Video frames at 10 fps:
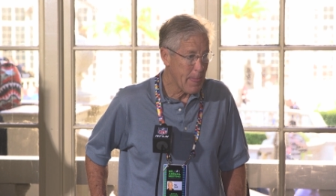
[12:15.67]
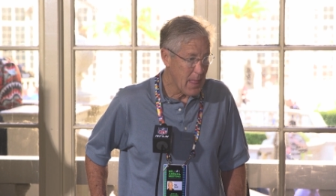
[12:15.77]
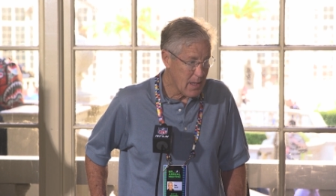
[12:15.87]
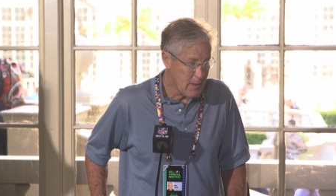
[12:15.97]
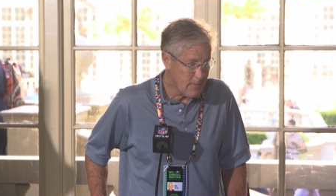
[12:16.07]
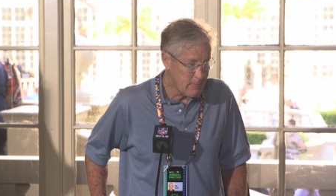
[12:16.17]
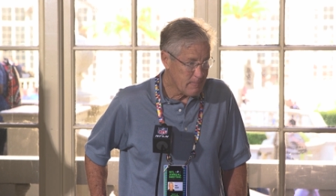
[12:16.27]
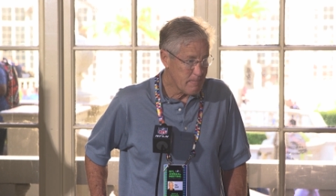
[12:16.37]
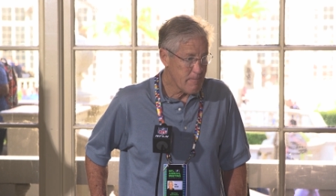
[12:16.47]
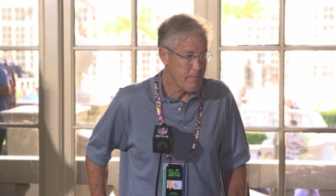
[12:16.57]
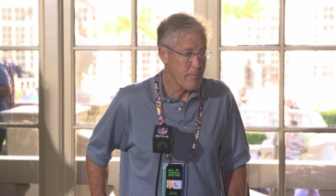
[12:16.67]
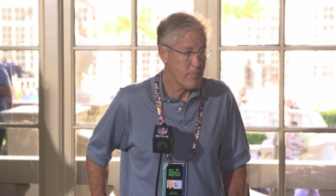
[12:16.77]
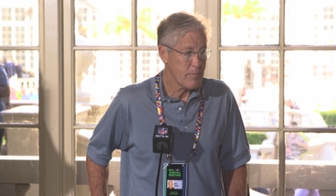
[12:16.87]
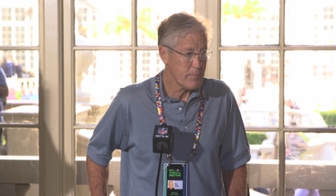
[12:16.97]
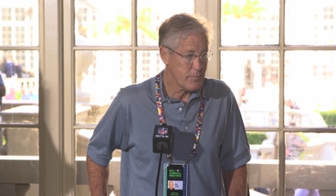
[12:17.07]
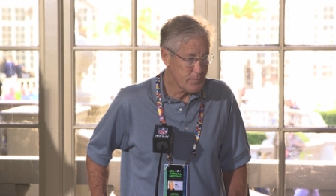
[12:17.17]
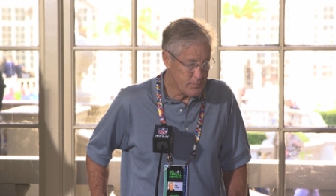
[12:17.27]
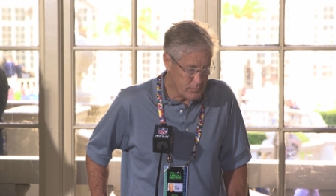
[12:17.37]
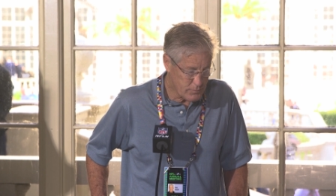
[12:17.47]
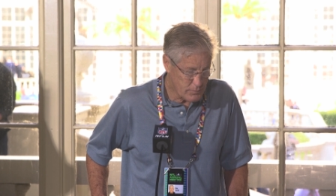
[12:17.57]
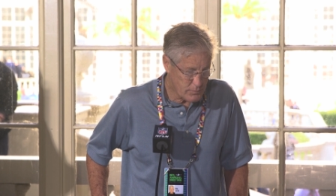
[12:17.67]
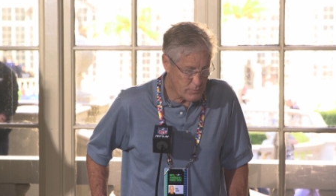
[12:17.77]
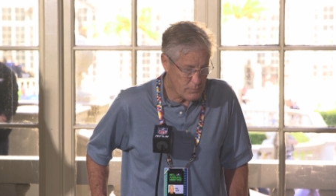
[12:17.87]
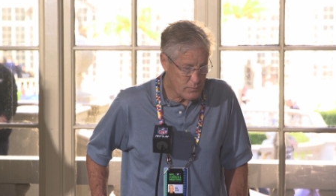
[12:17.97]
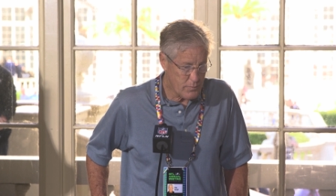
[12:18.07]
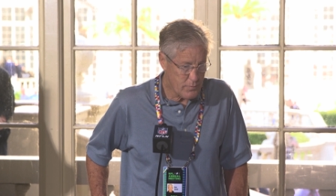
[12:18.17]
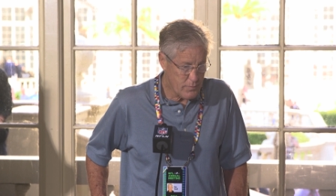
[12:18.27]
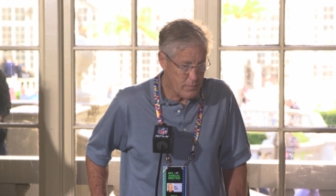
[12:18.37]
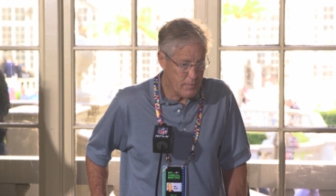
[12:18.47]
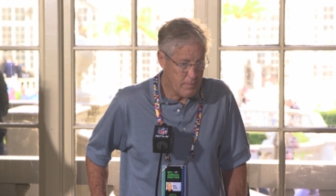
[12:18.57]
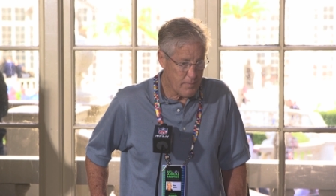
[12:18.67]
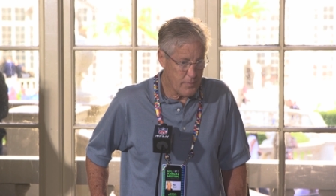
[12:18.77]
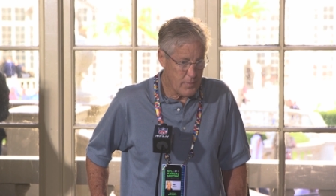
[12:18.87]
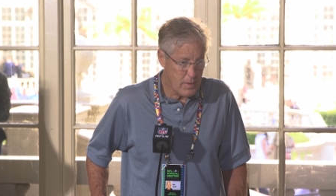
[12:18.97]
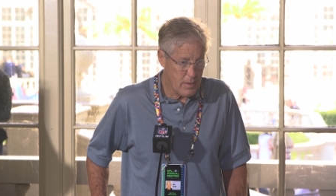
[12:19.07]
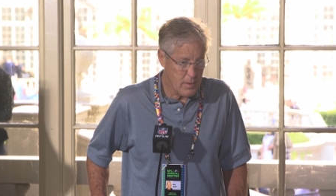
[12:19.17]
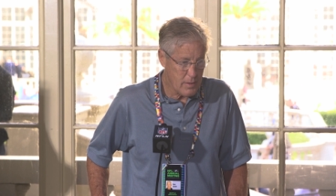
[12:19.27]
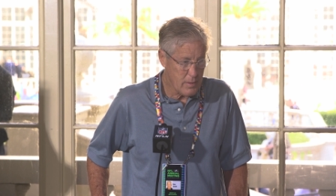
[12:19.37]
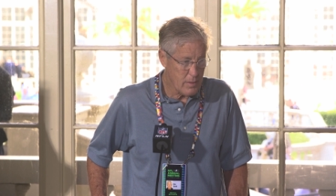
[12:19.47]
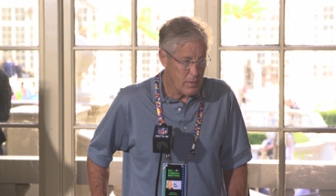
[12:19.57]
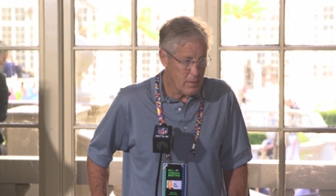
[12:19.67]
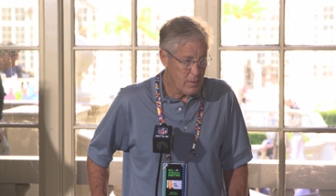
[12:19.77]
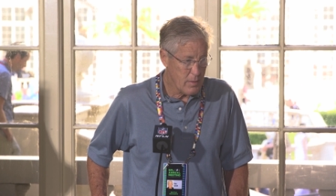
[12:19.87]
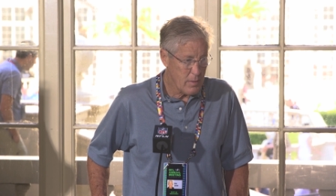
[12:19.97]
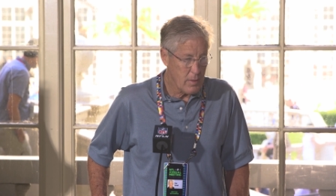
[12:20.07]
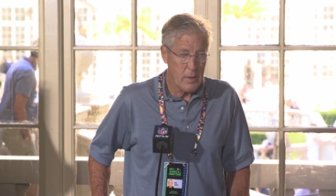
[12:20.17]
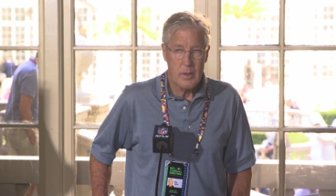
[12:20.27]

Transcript: So if you can't get the quarterback, maybe you go get the receiver to, to make your quarterback.